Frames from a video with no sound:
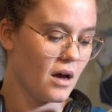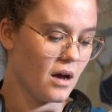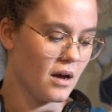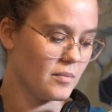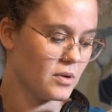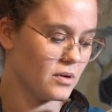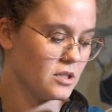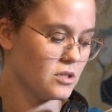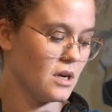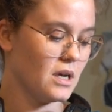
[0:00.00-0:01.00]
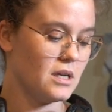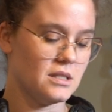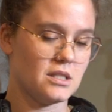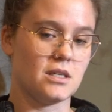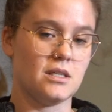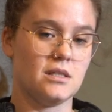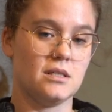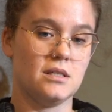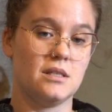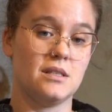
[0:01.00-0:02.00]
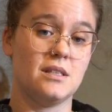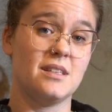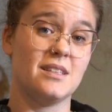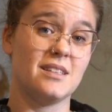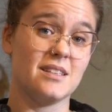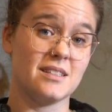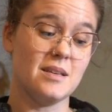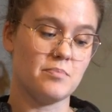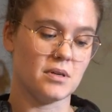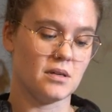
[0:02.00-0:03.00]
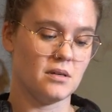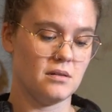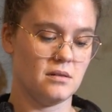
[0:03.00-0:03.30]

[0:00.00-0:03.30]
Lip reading: I'm going to try and install the zipper